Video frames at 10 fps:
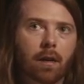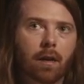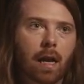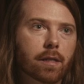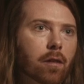
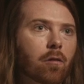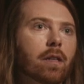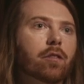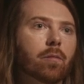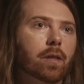classical
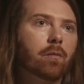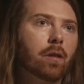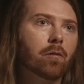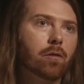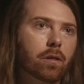instrument we
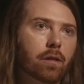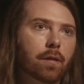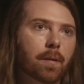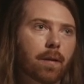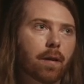used.
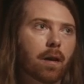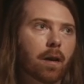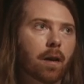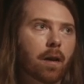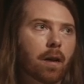
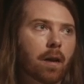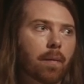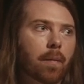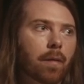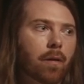Uh,
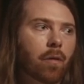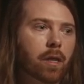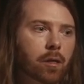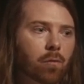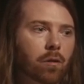the
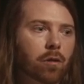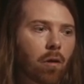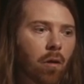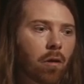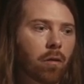rest was
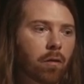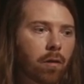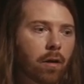all